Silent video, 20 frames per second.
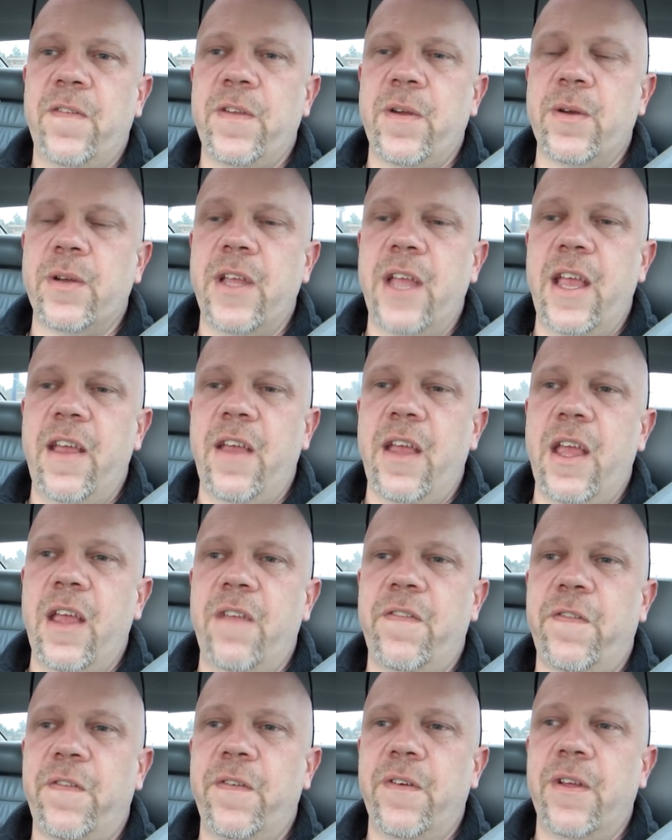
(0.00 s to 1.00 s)

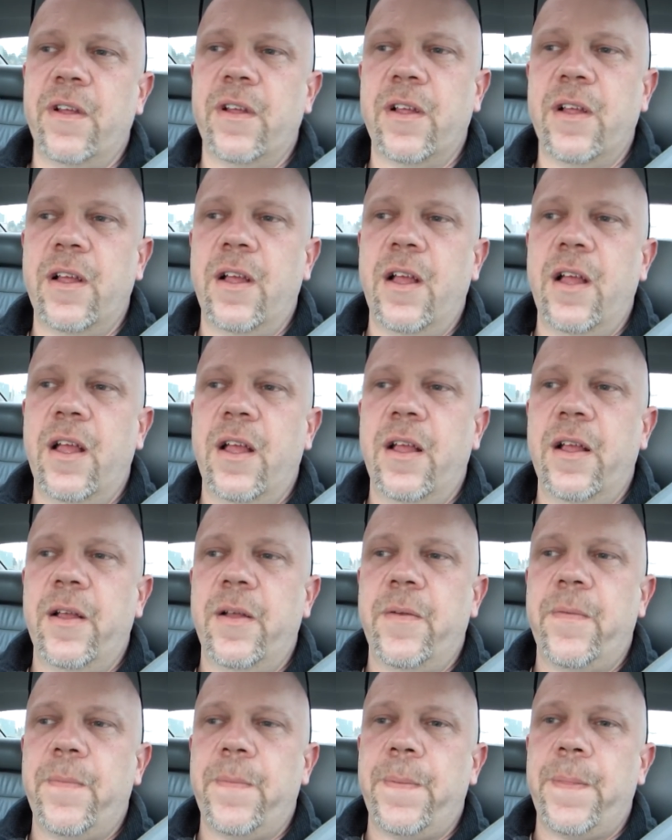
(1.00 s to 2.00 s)
if you want to take a
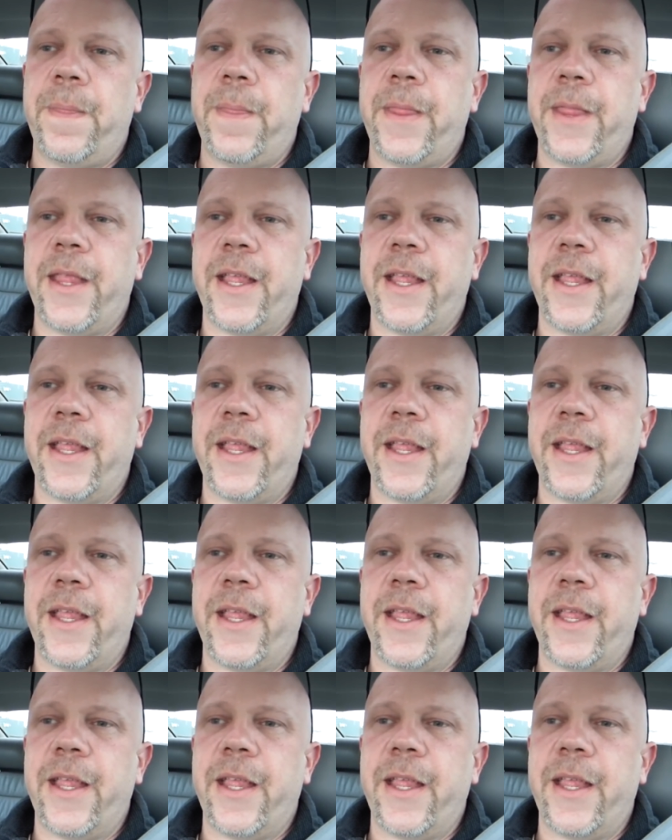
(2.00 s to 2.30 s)
smoke break.